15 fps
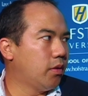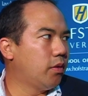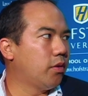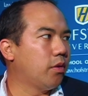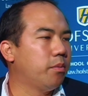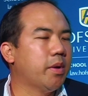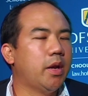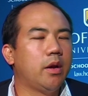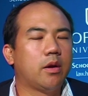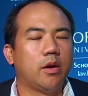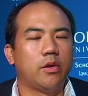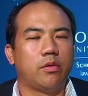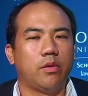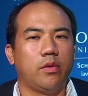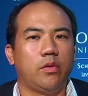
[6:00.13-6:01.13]
there are many
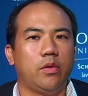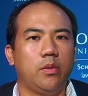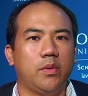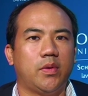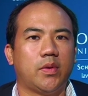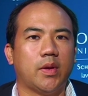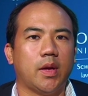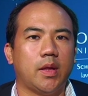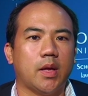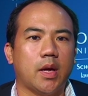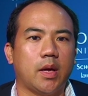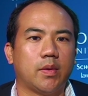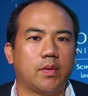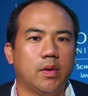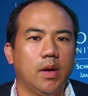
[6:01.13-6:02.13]
countries who would say
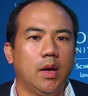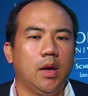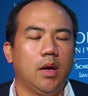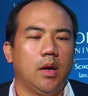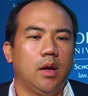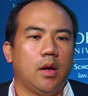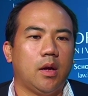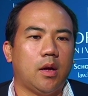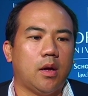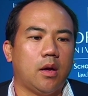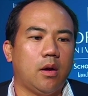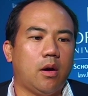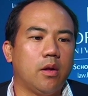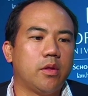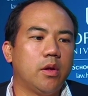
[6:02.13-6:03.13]
that
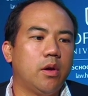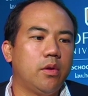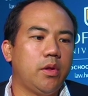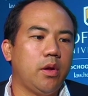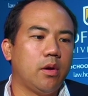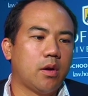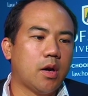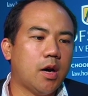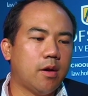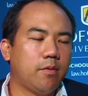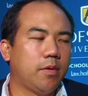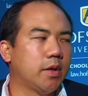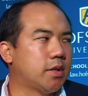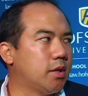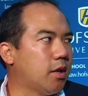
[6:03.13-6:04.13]
although the
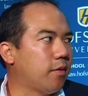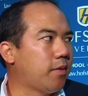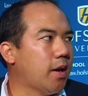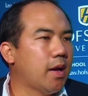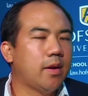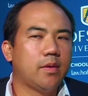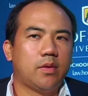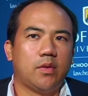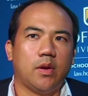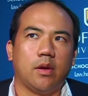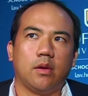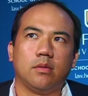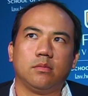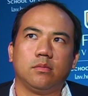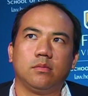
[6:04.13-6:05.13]
conflict in
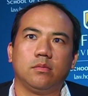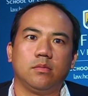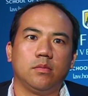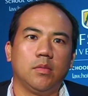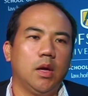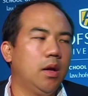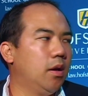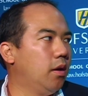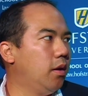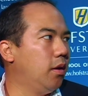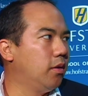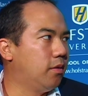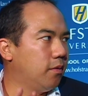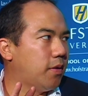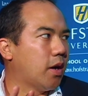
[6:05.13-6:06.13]
Afghanistan
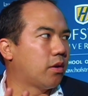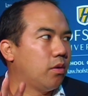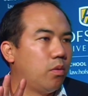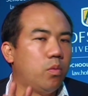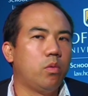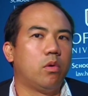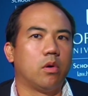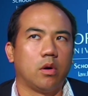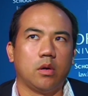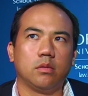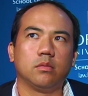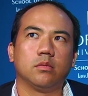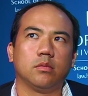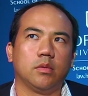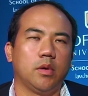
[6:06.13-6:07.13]
is in fact a war
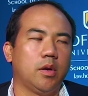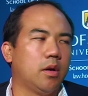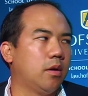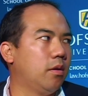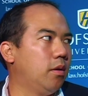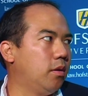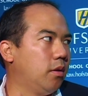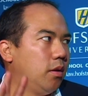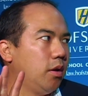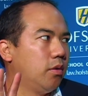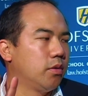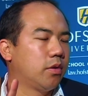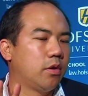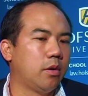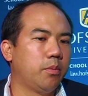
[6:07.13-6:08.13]
in legal
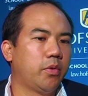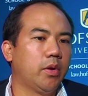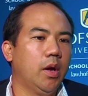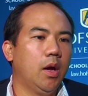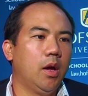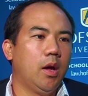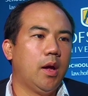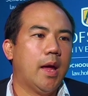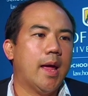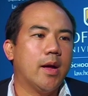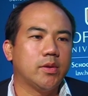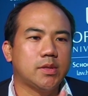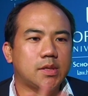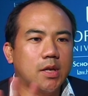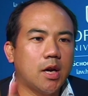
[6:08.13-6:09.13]
terms,
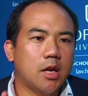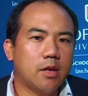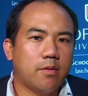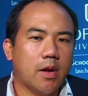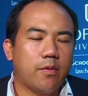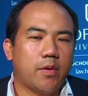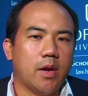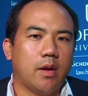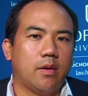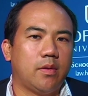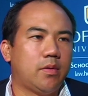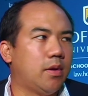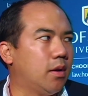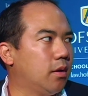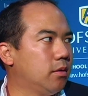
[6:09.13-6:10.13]
outside of
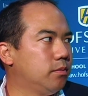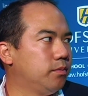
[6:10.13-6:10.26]
Afghanistan,